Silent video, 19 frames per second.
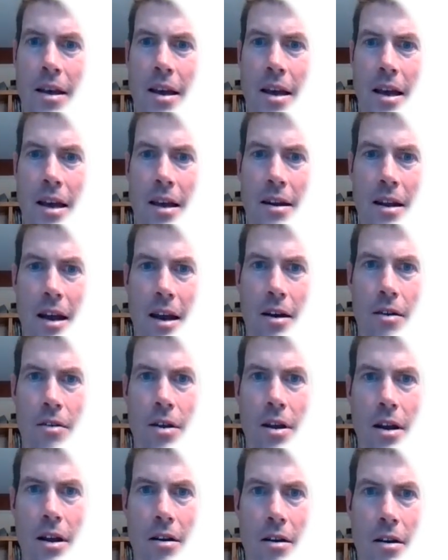And down
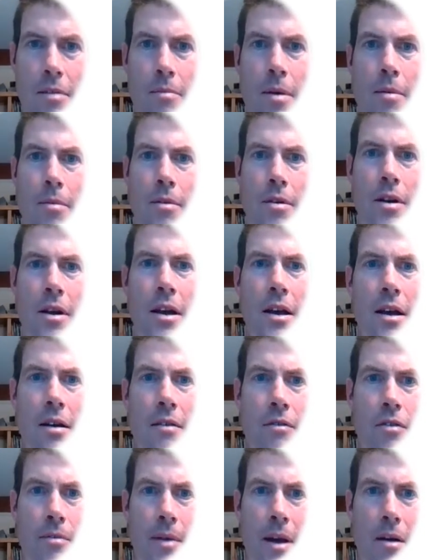here, and remember,
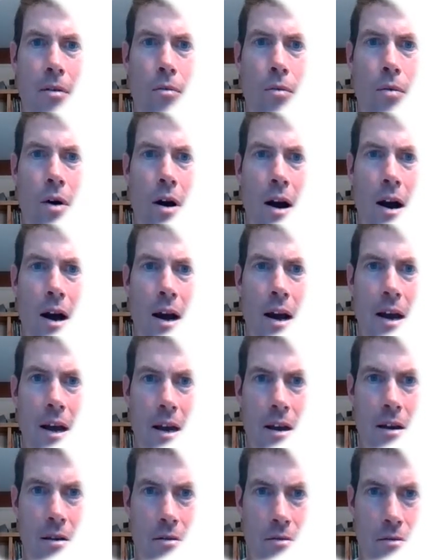from that Y,